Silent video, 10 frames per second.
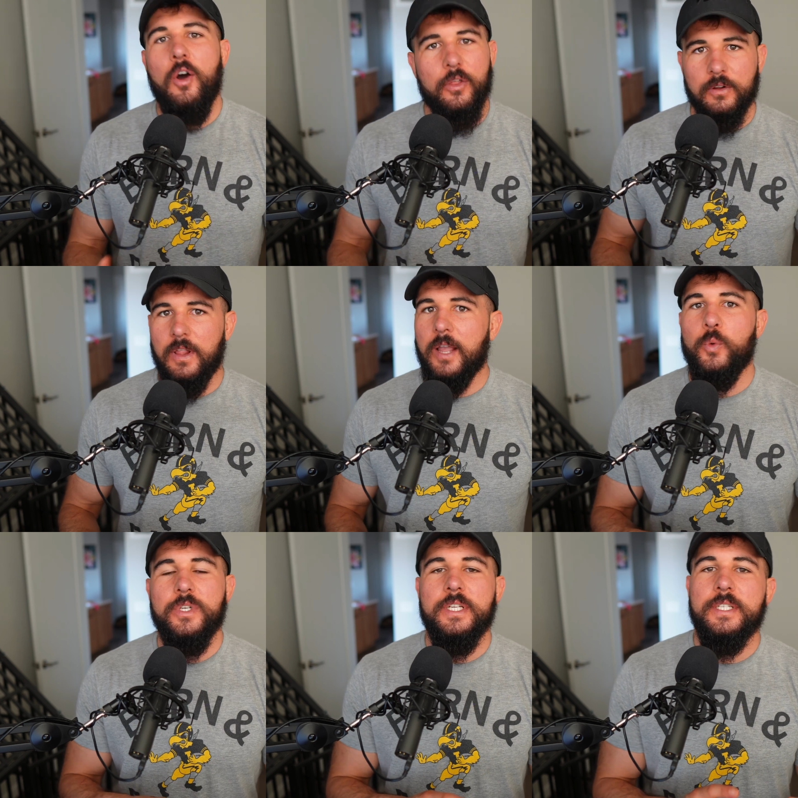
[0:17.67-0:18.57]
other
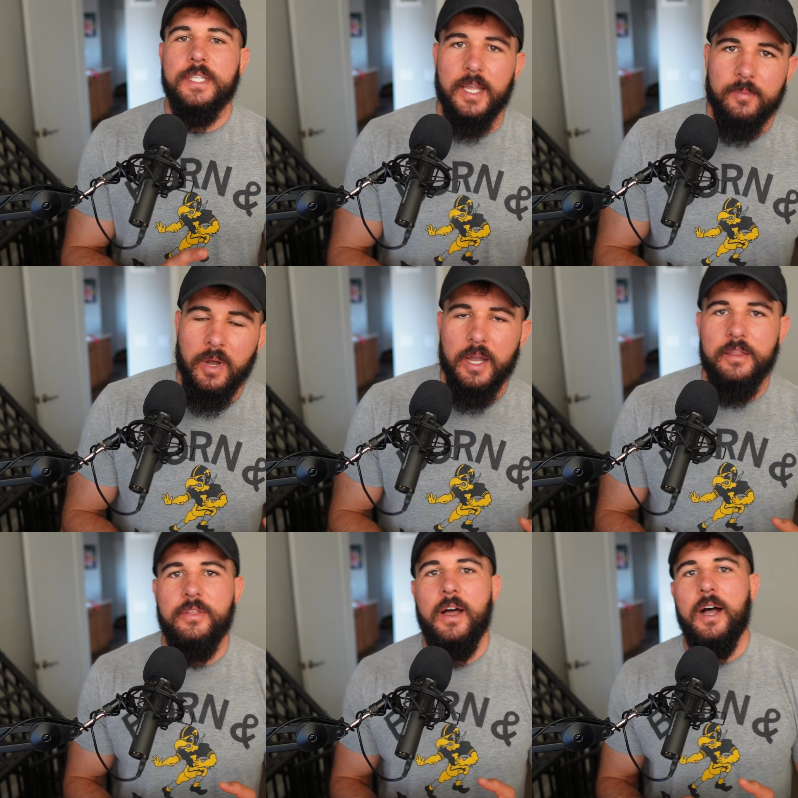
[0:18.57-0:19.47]
languages like
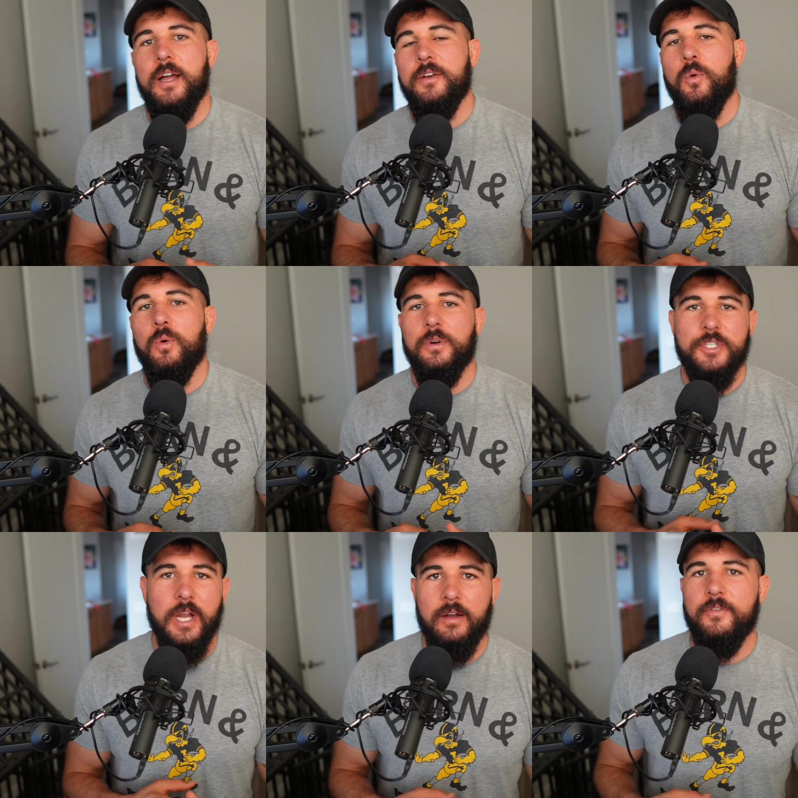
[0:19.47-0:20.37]
Python or
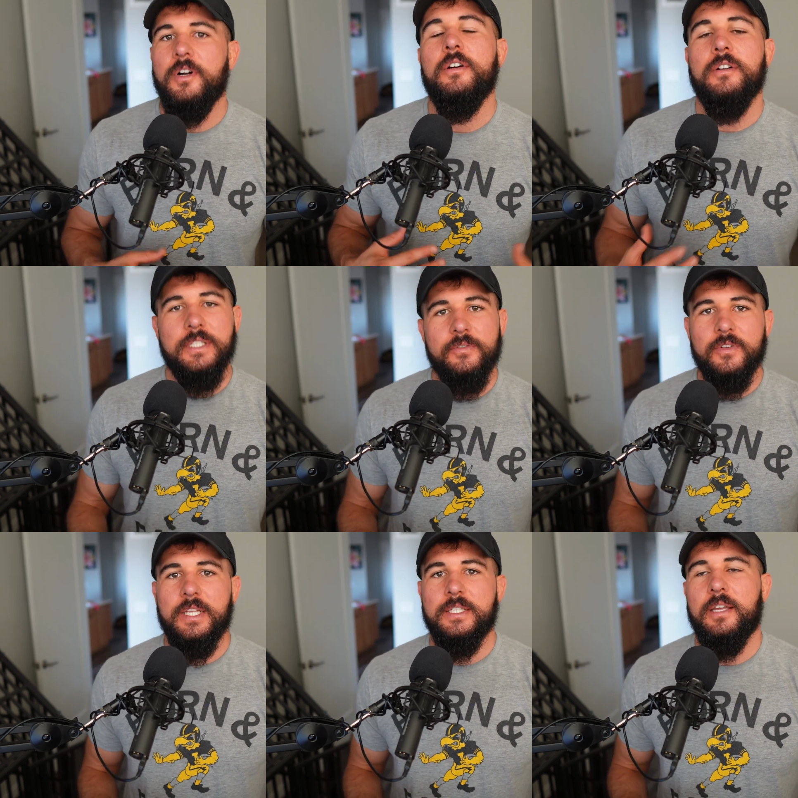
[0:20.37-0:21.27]
Java or
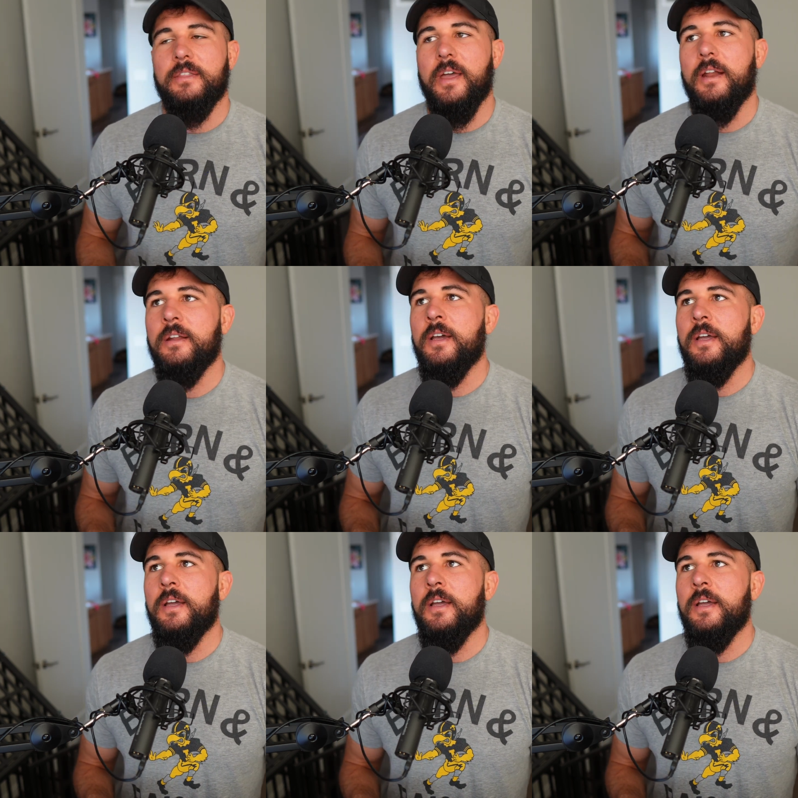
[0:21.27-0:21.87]
different things like that.